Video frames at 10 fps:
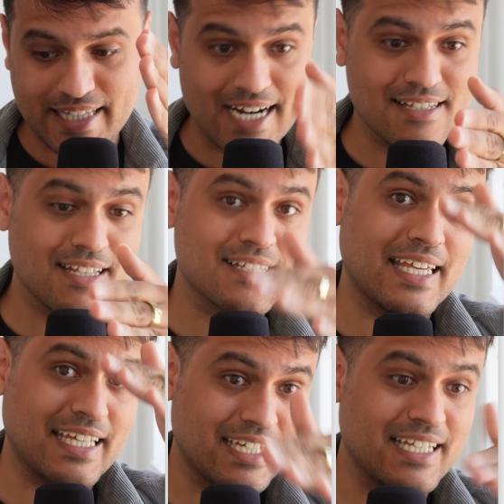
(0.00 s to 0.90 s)
is this
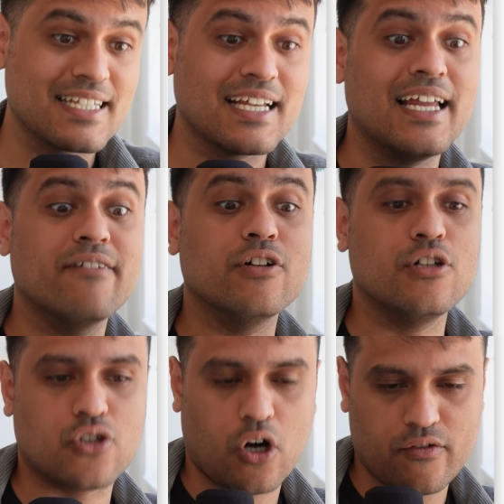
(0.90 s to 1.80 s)
increasing
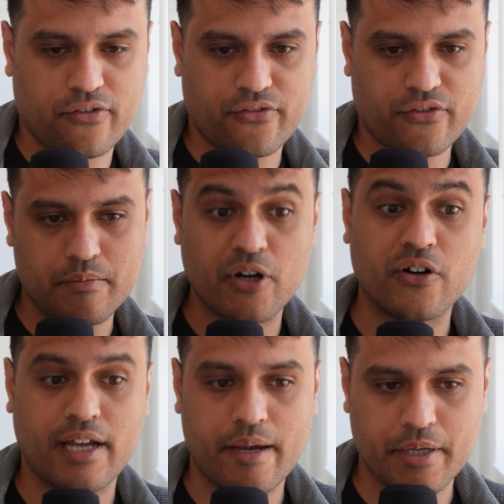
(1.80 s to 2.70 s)
levels of
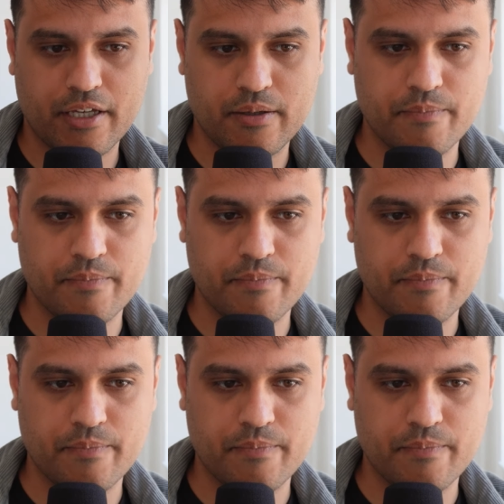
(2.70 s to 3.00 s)
prototyping here.